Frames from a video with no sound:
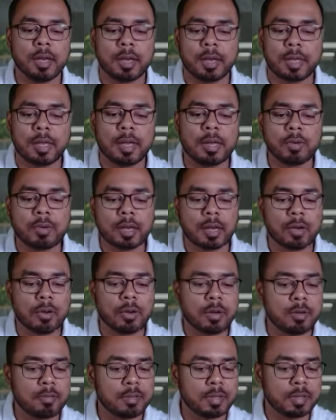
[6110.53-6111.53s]
And again, you
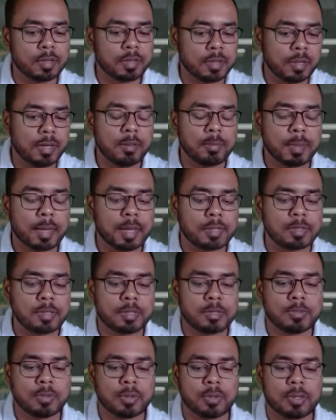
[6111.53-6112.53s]
cannot win 3
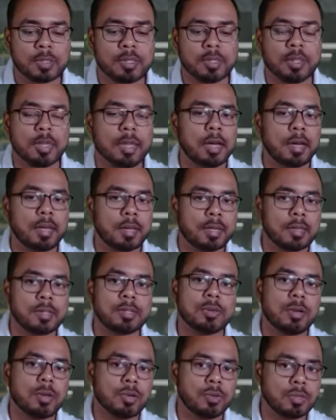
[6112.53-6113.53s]
matches because in that
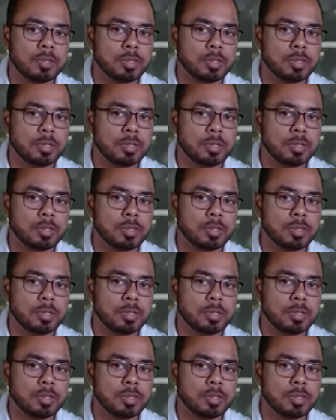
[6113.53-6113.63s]
case you will